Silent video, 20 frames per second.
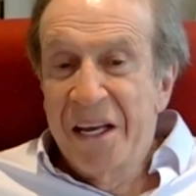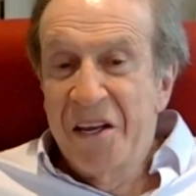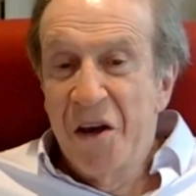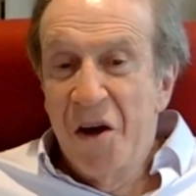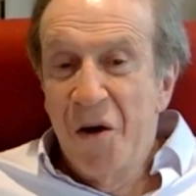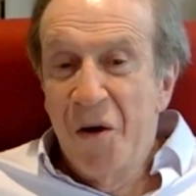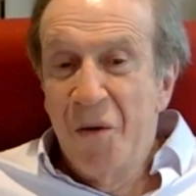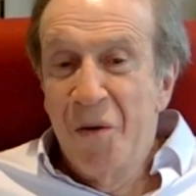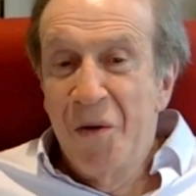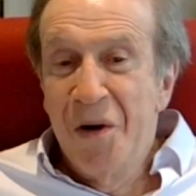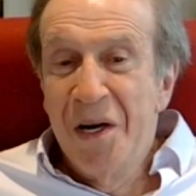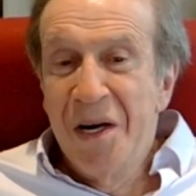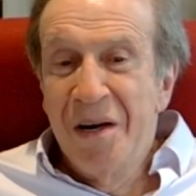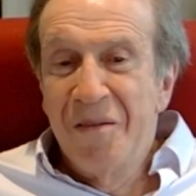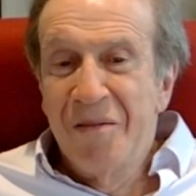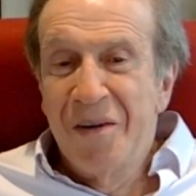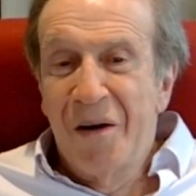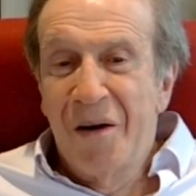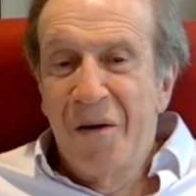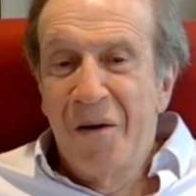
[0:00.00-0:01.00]
thank
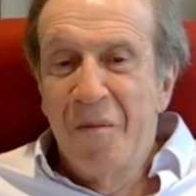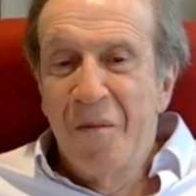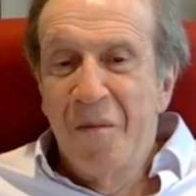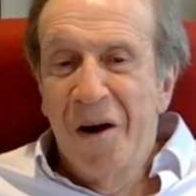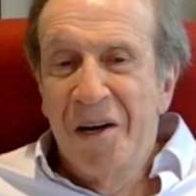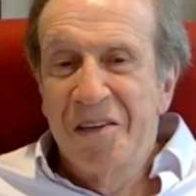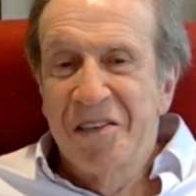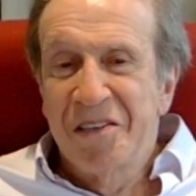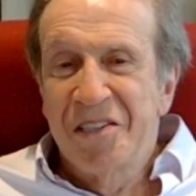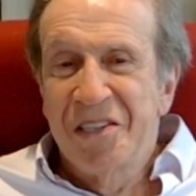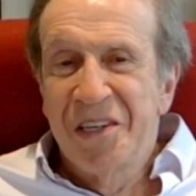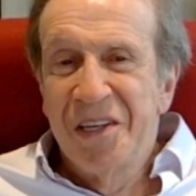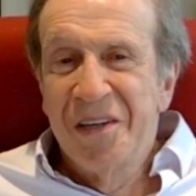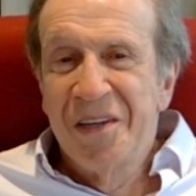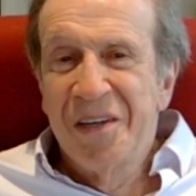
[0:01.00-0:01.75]
you very much.